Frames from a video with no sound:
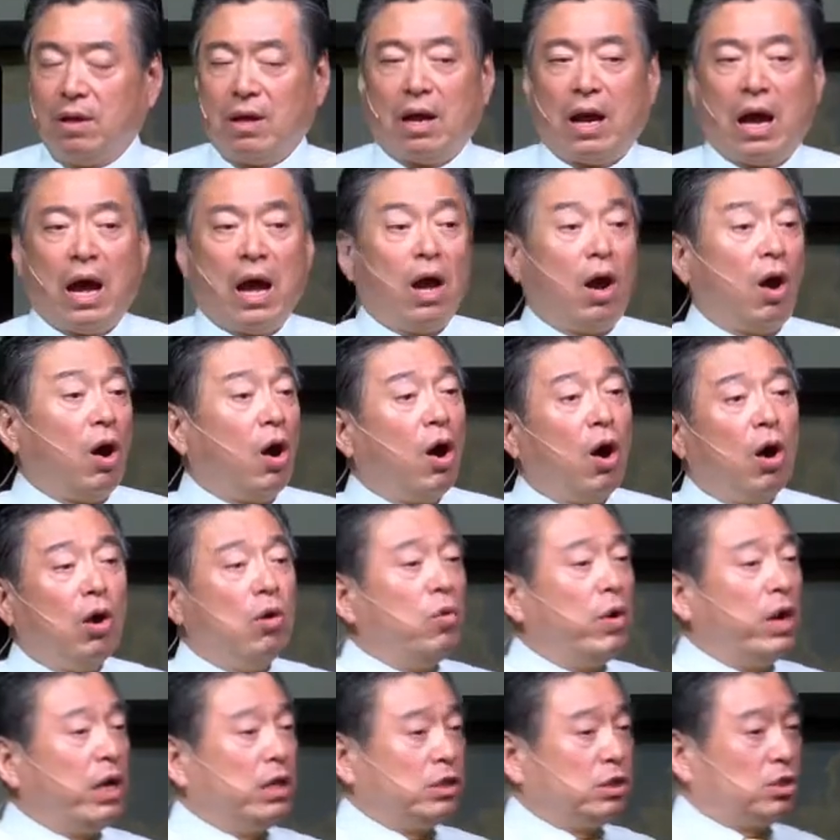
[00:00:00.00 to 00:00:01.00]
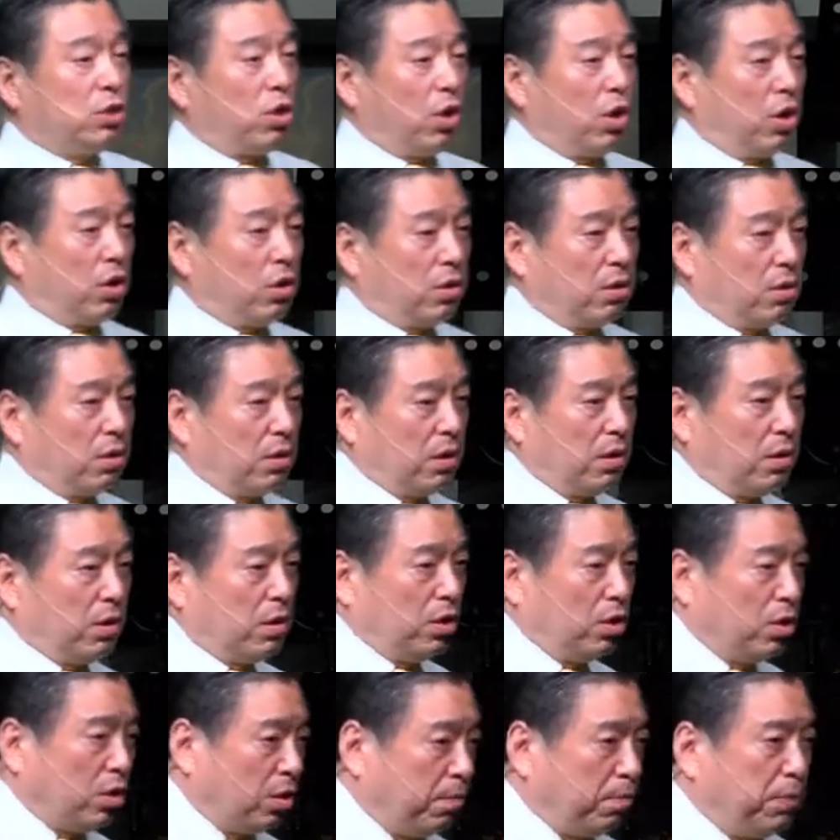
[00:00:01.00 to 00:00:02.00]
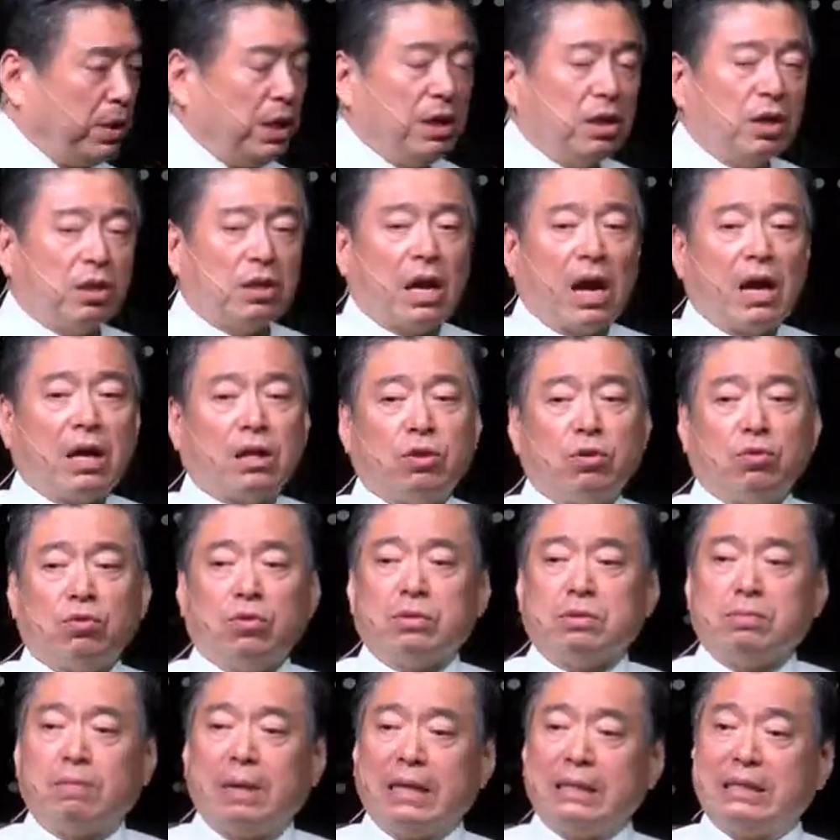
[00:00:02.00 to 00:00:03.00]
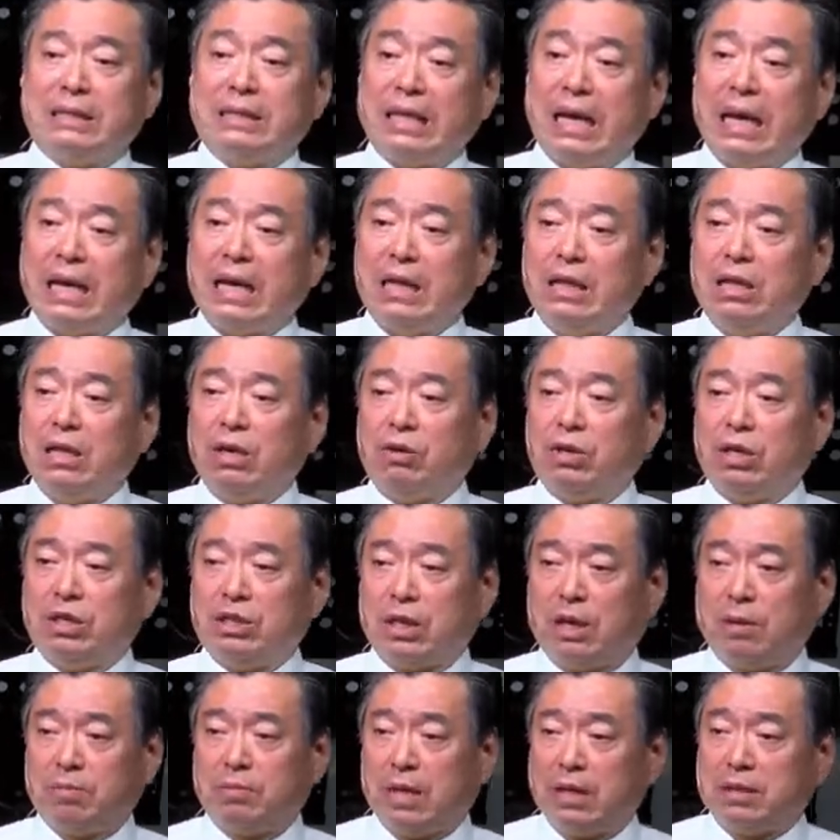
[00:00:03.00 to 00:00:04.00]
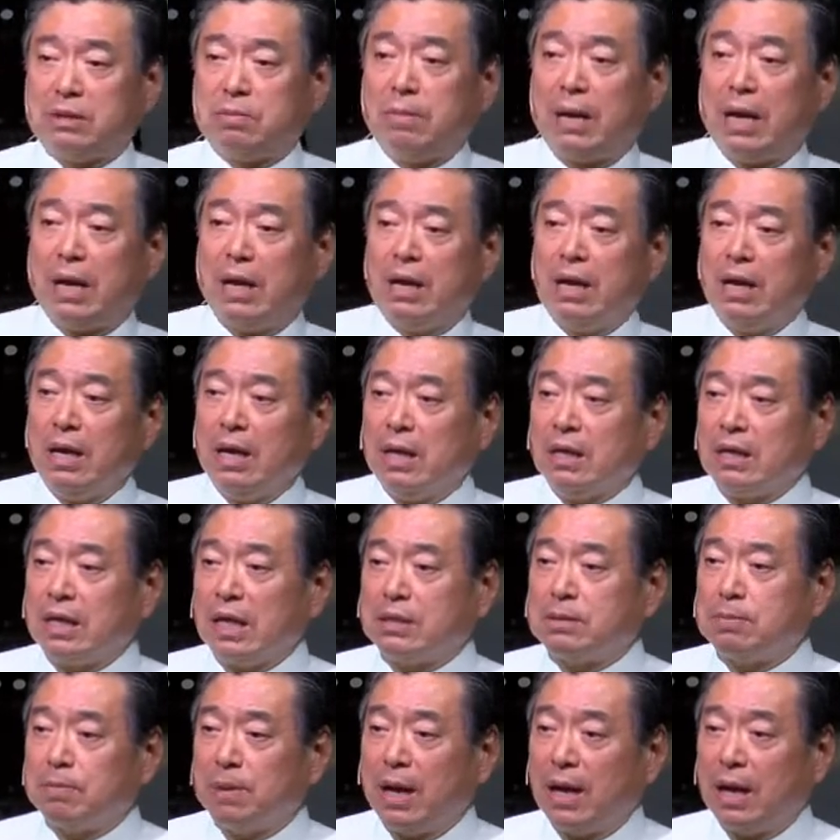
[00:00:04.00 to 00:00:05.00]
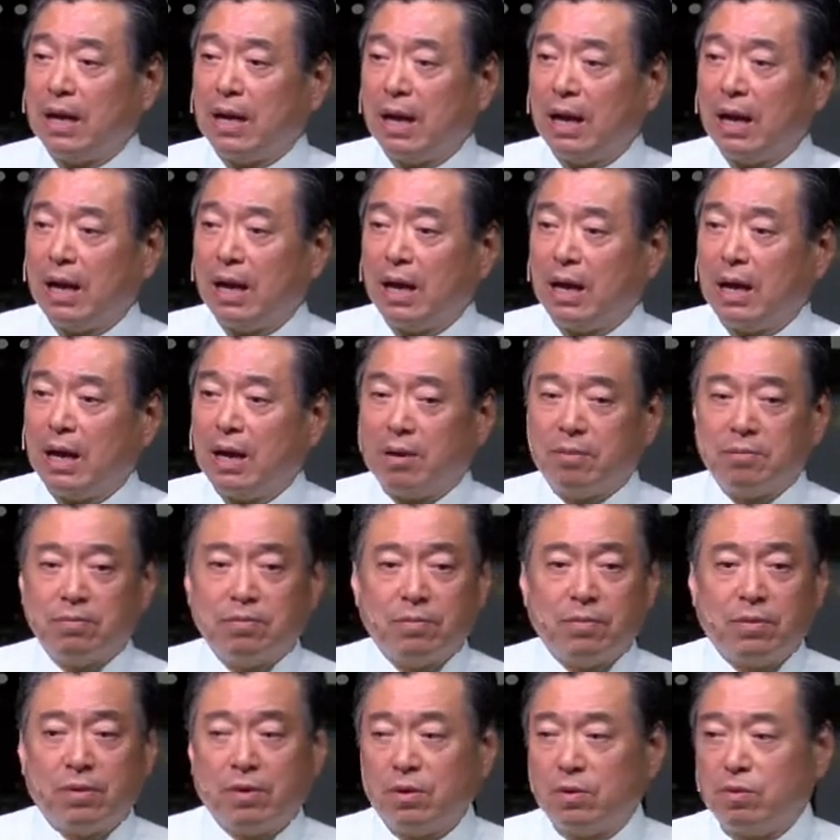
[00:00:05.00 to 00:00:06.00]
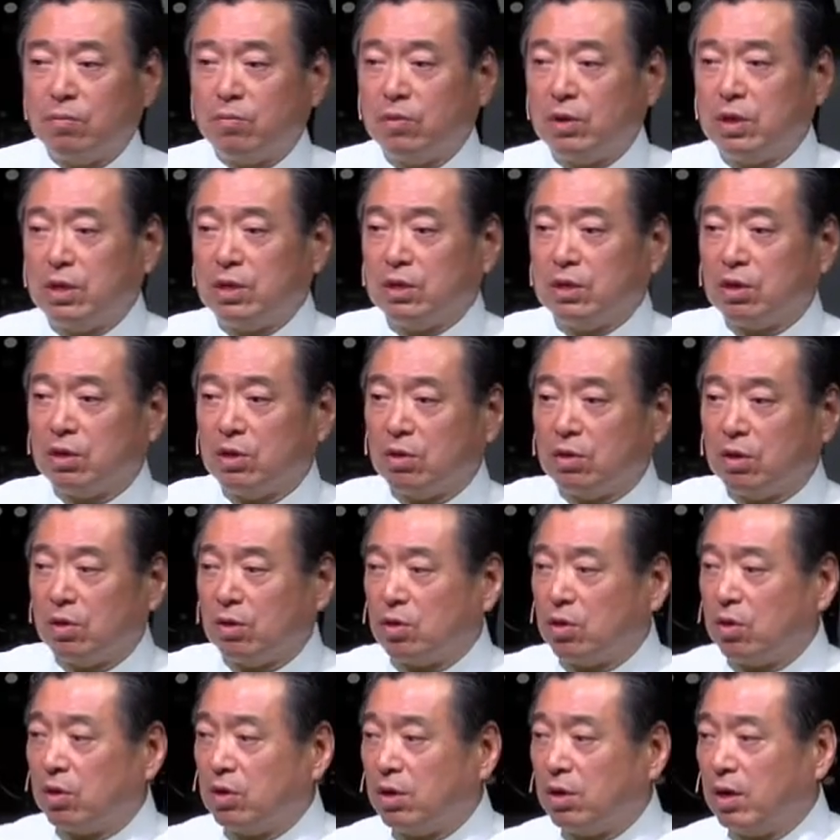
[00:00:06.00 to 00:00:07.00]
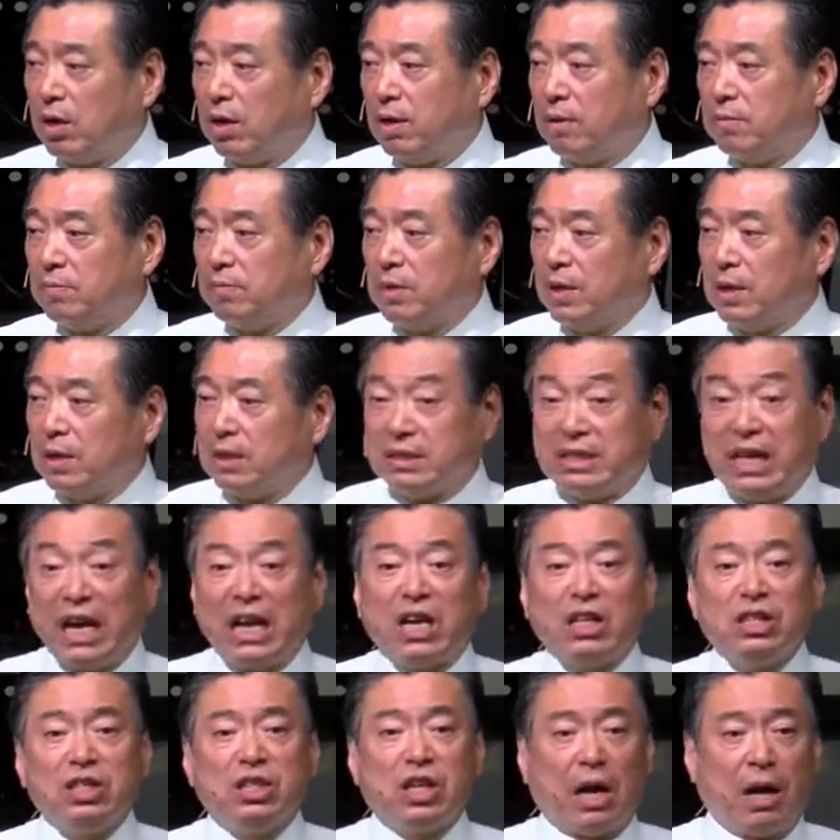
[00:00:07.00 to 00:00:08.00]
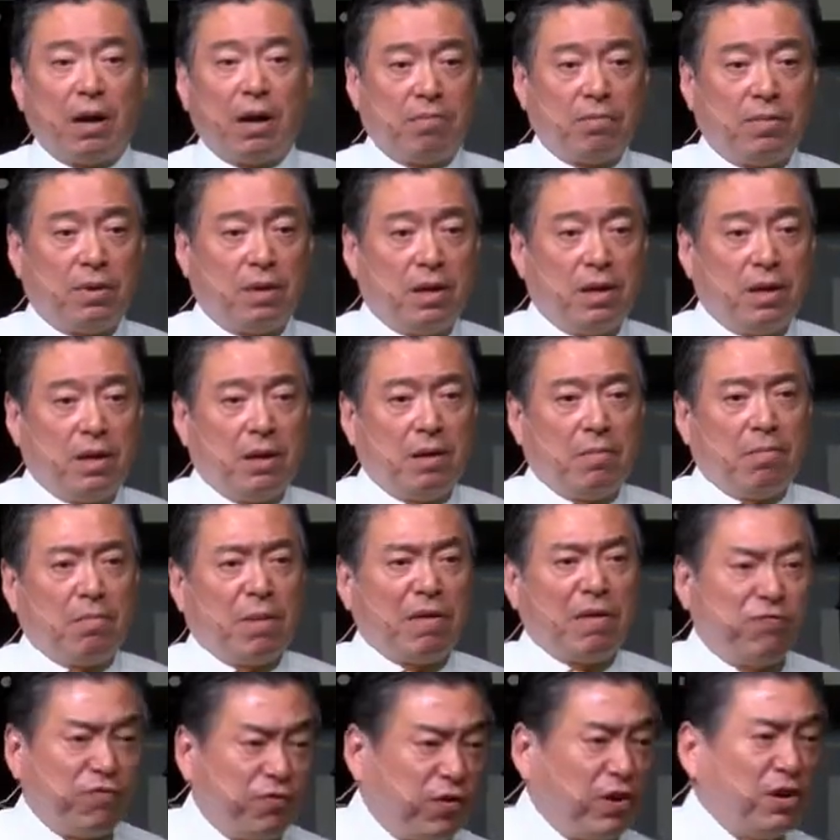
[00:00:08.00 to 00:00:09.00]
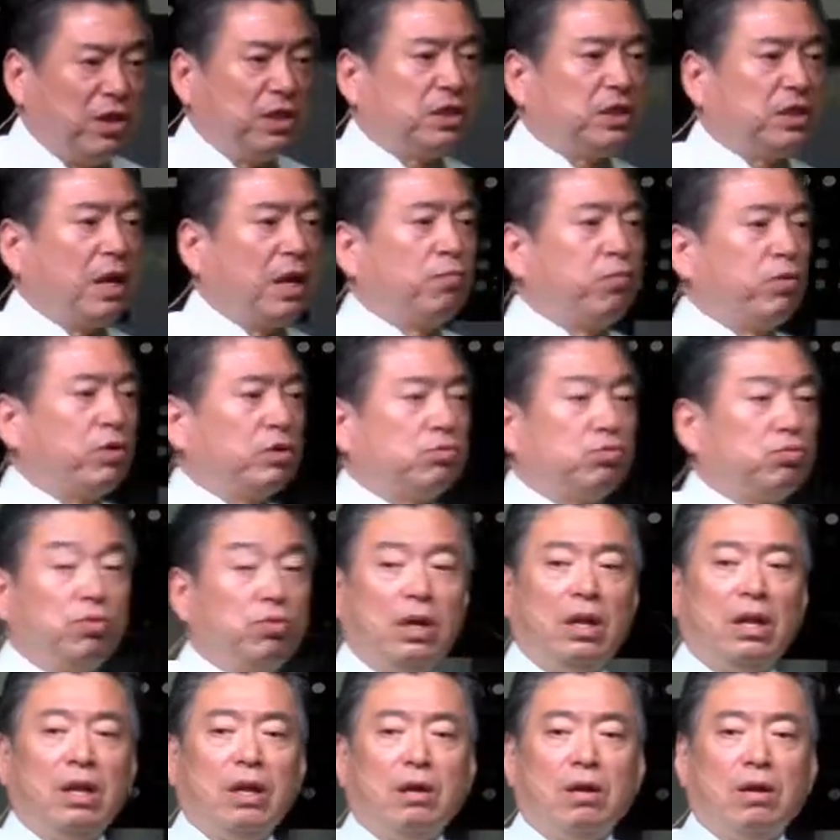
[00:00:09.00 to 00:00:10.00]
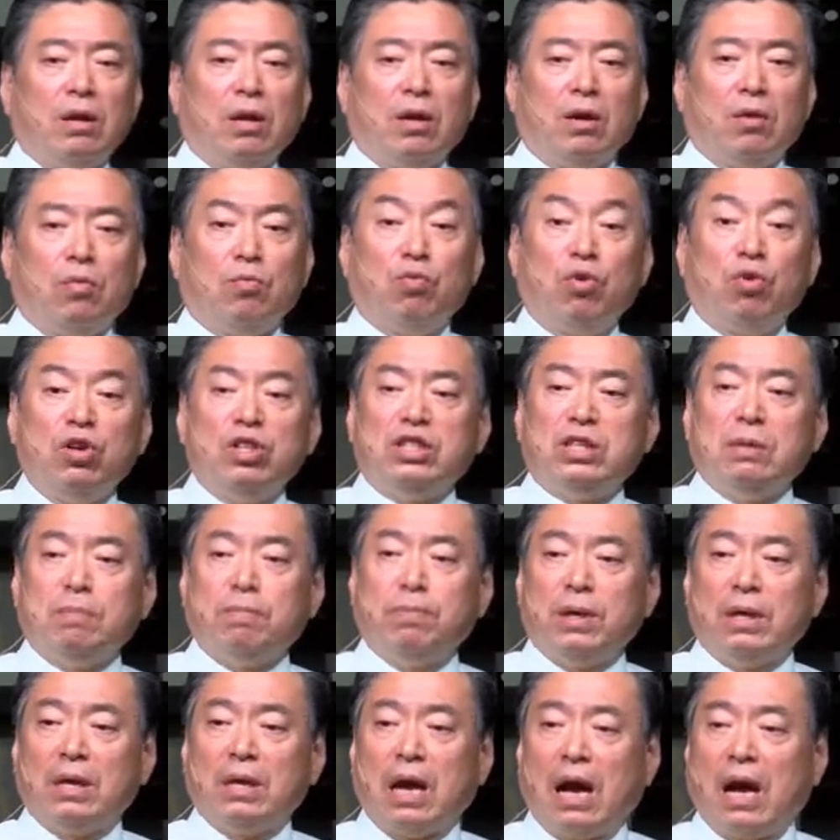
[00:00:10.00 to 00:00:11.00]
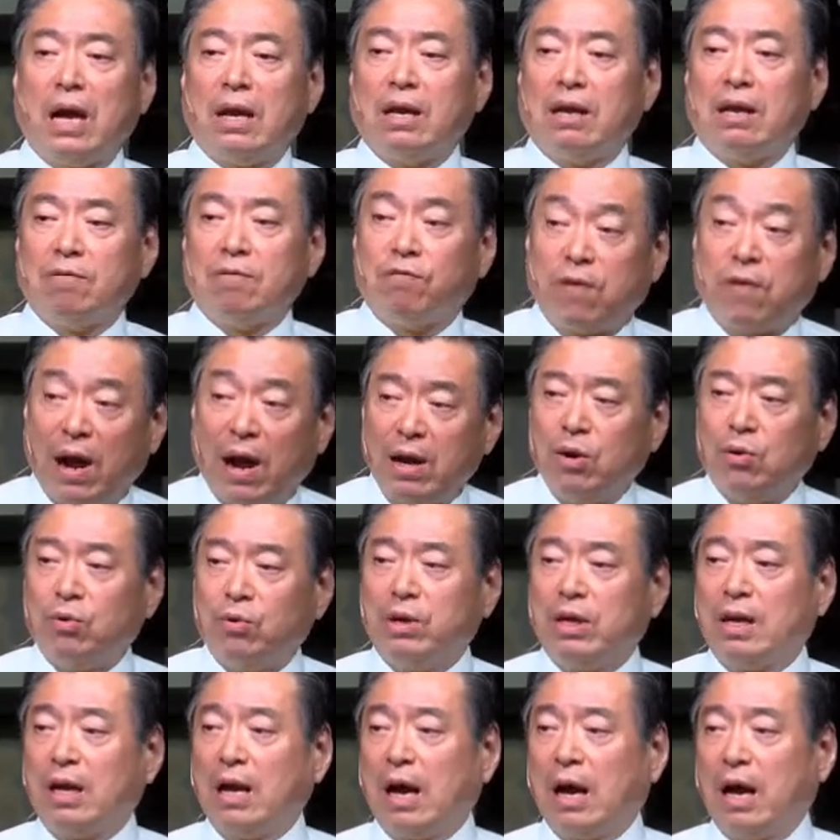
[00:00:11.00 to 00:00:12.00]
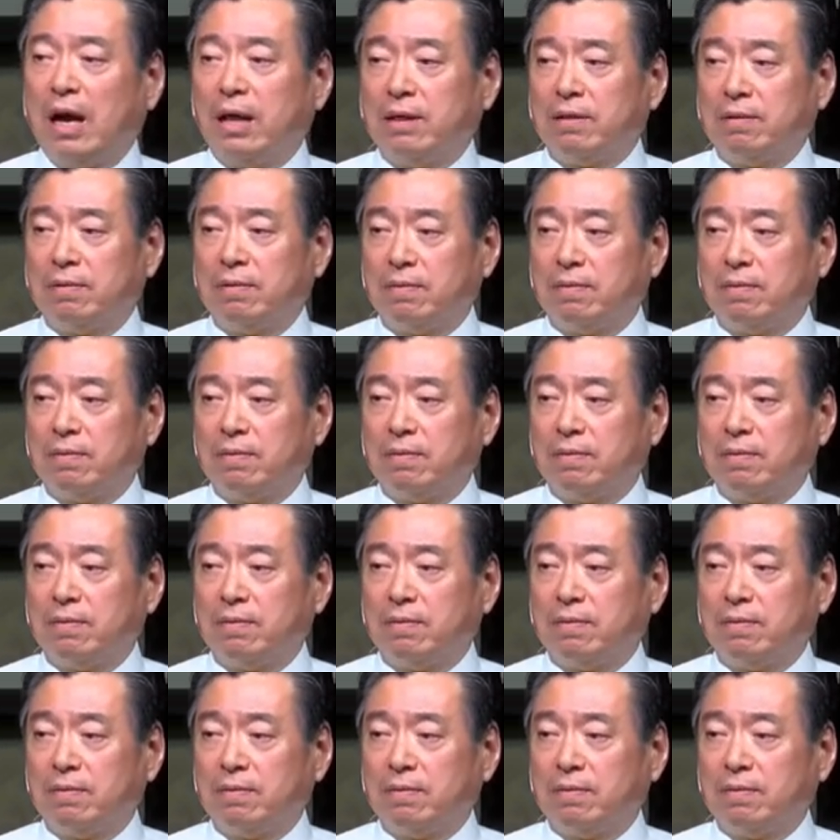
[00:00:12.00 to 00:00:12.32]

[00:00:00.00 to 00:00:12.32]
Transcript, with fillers: I always thought you know, being a doctor was my secondary job. That's my, that's my um, what do you uh, call um, second job. My first job was really worshiping God and following God.